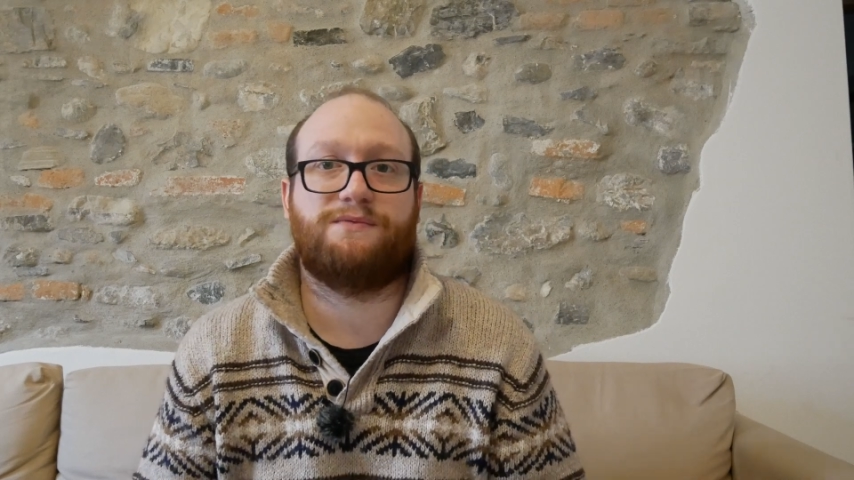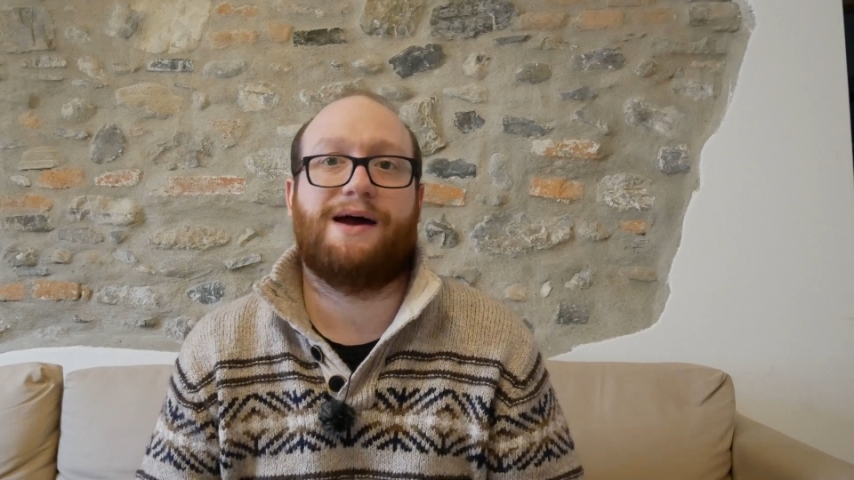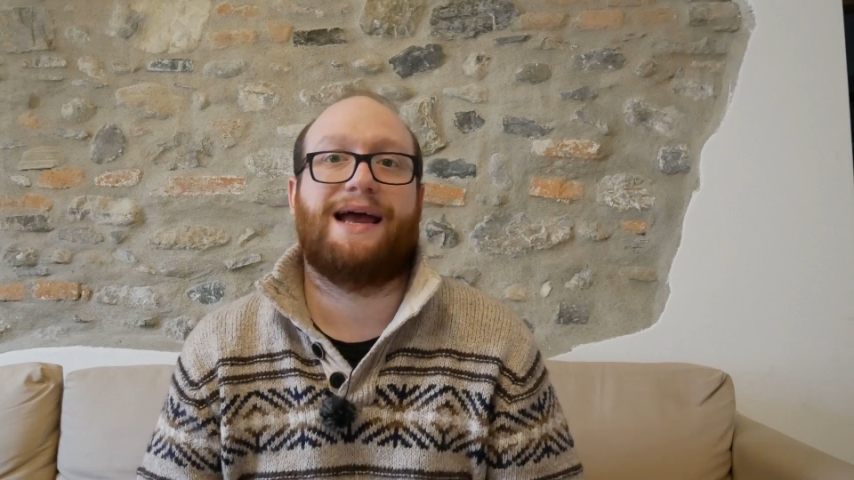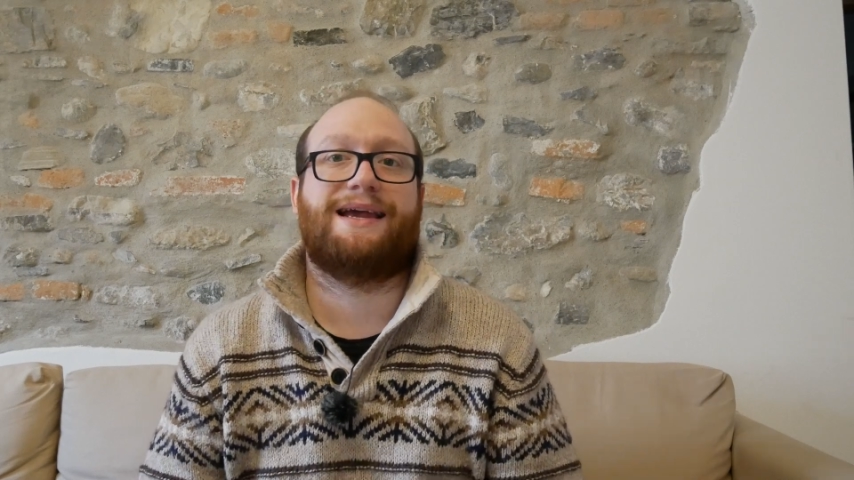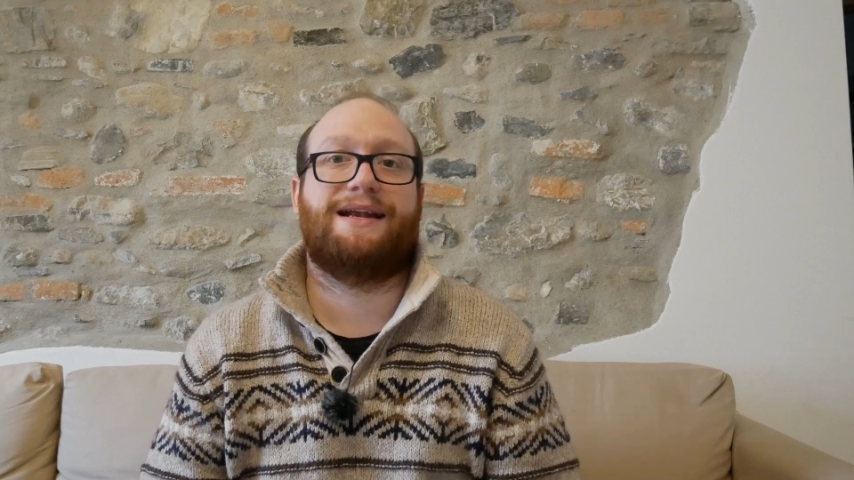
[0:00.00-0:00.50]

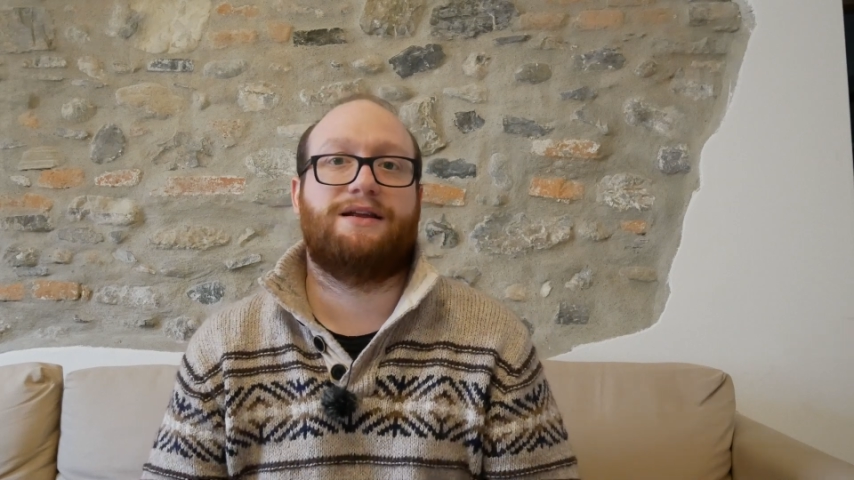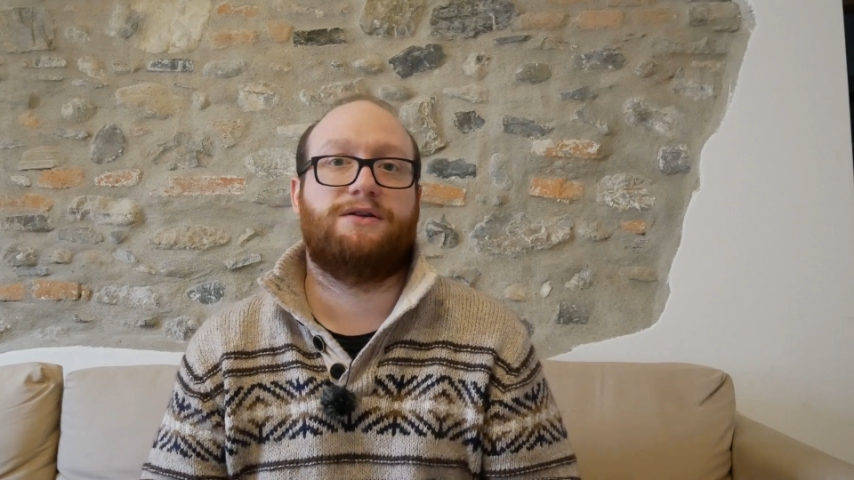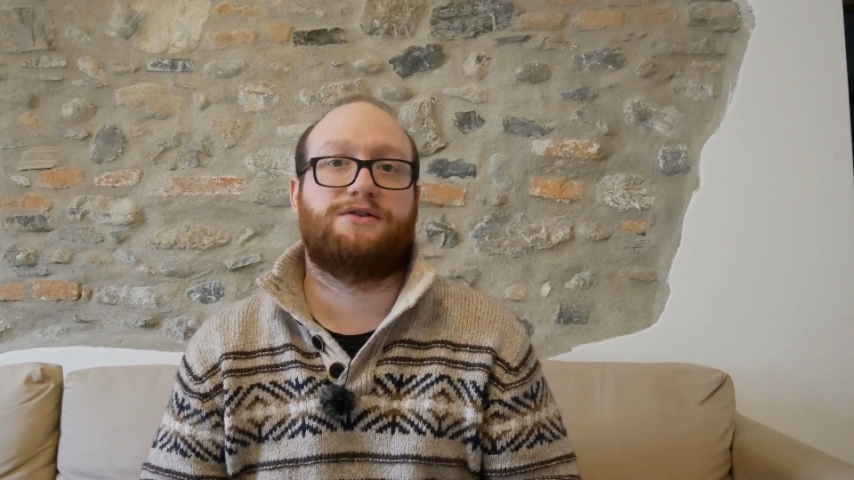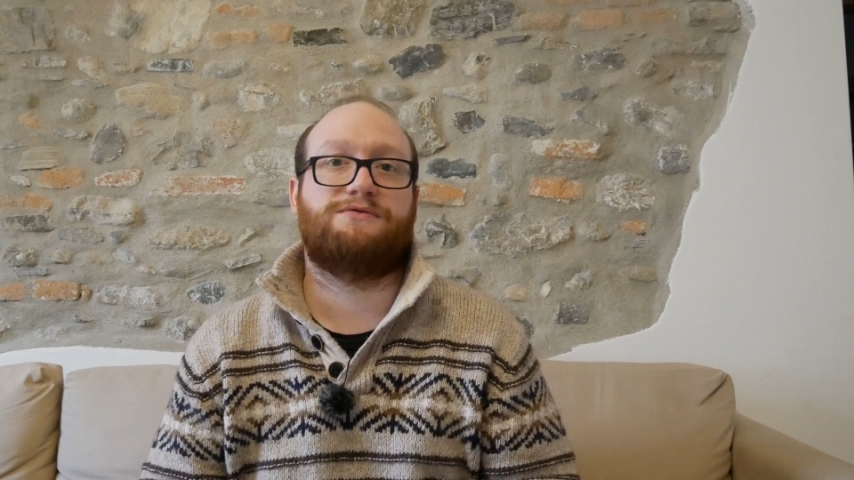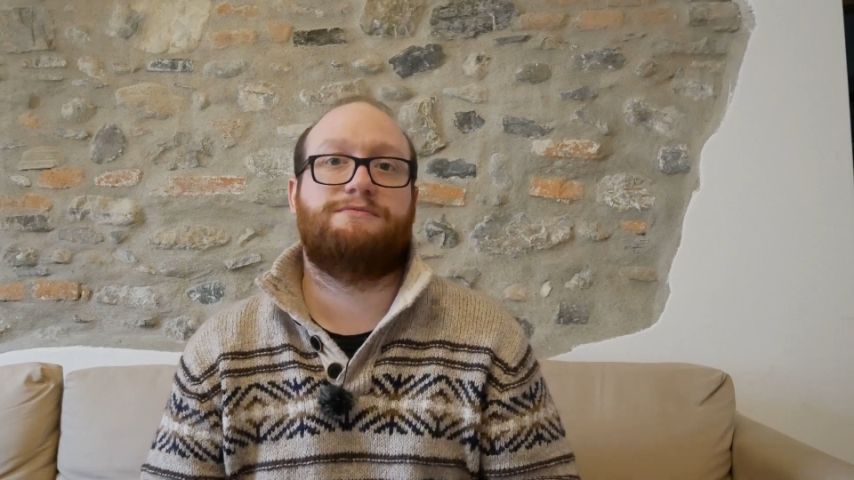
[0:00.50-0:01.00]
of whack and it
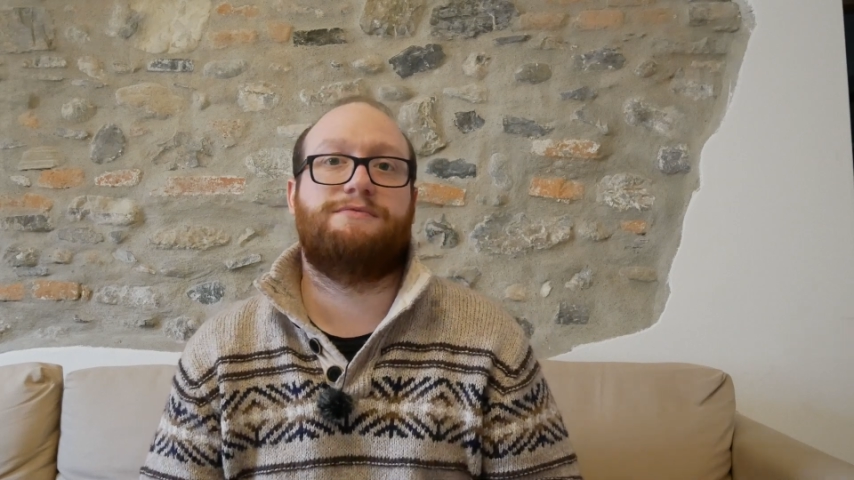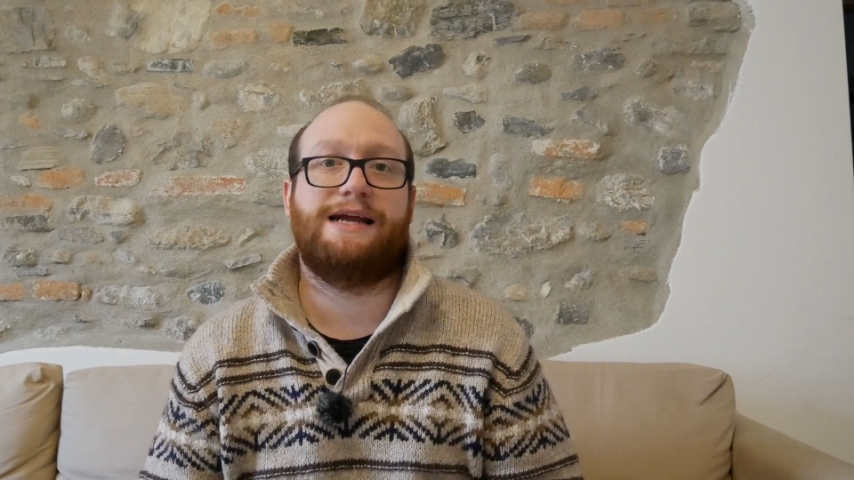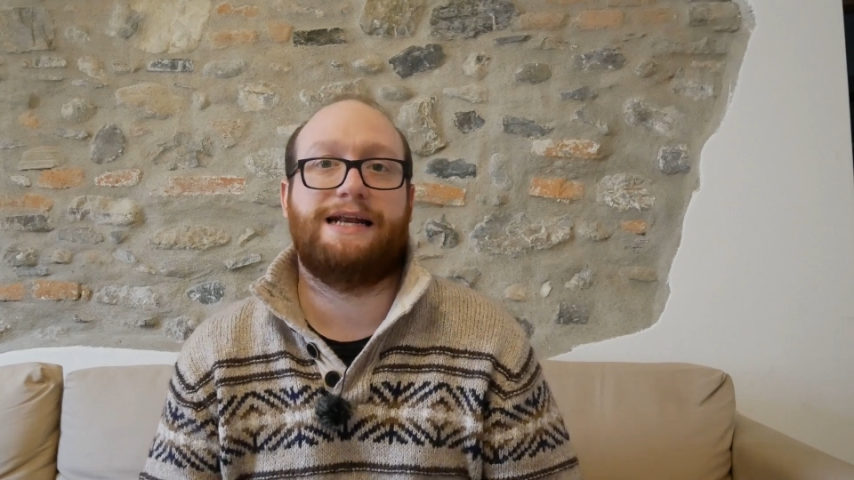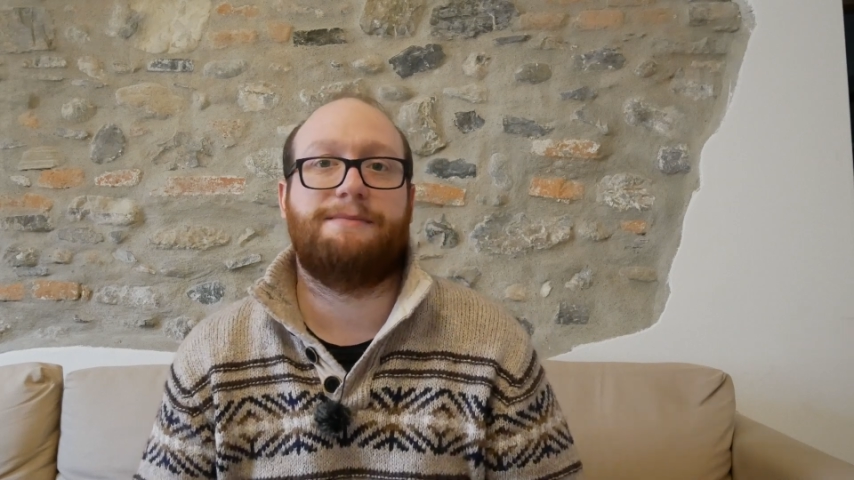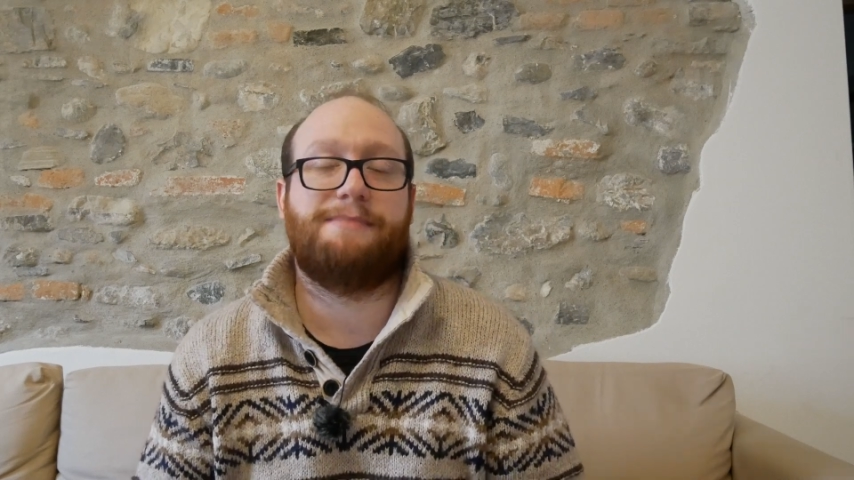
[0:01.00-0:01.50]
looks
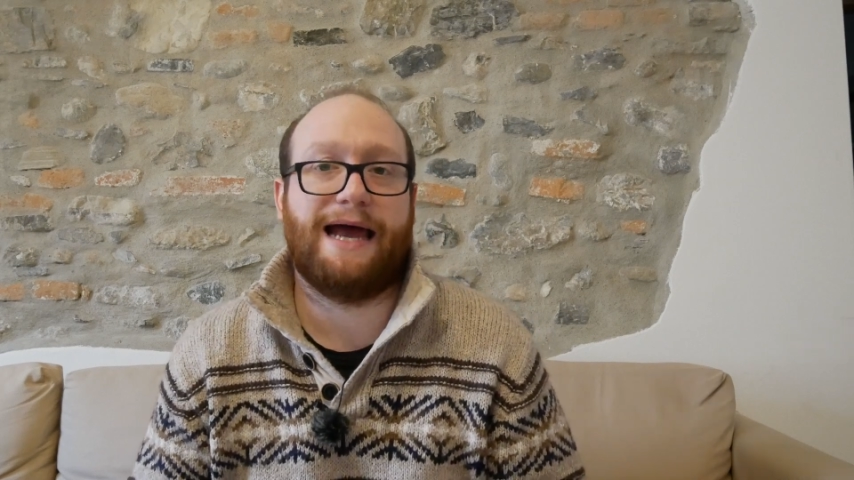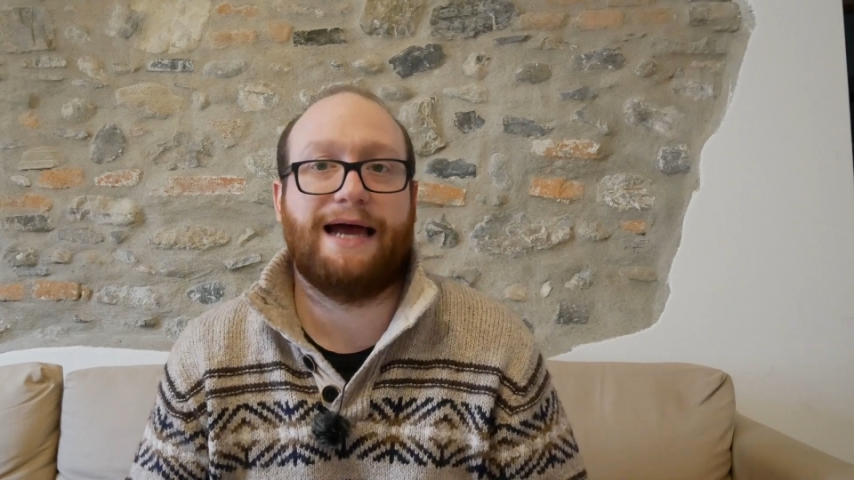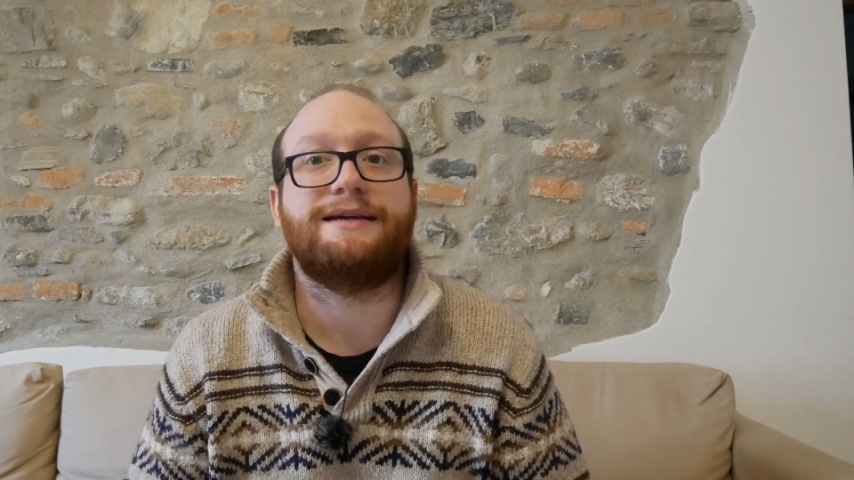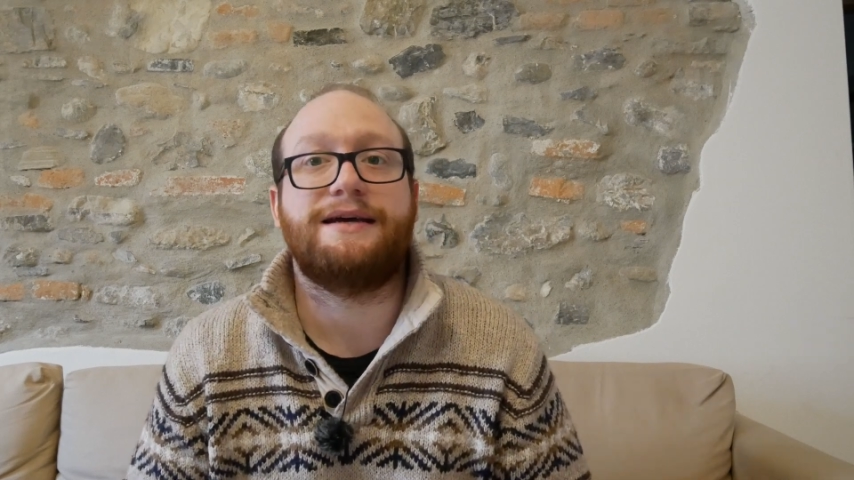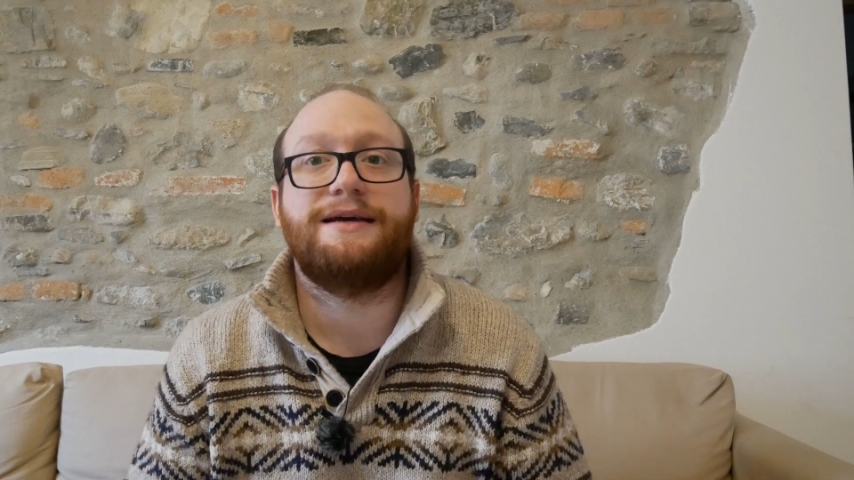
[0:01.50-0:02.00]
really
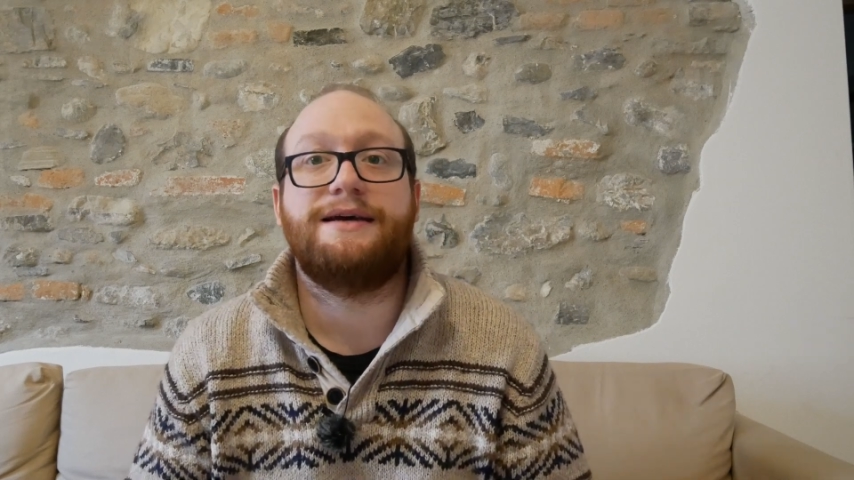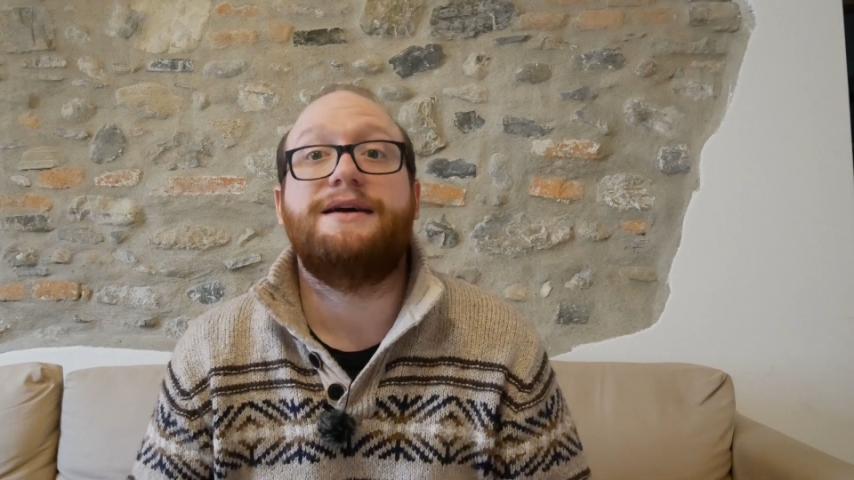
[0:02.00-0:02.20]
bad.